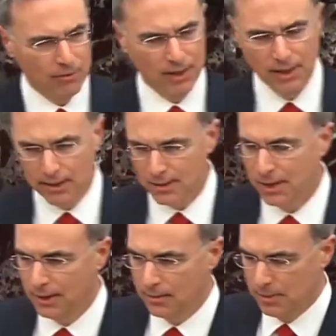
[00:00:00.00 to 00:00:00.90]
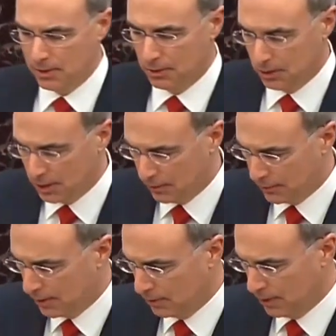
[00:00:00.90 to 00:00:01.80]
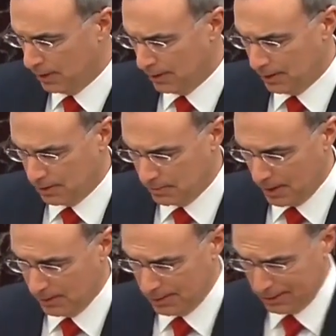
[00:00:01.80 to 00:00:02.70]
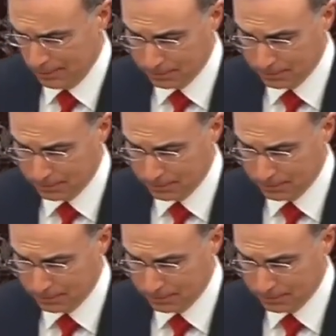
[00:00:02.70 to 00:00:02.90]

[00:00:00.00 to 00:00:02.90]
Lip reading: In listening to Mr. Schiff over these months,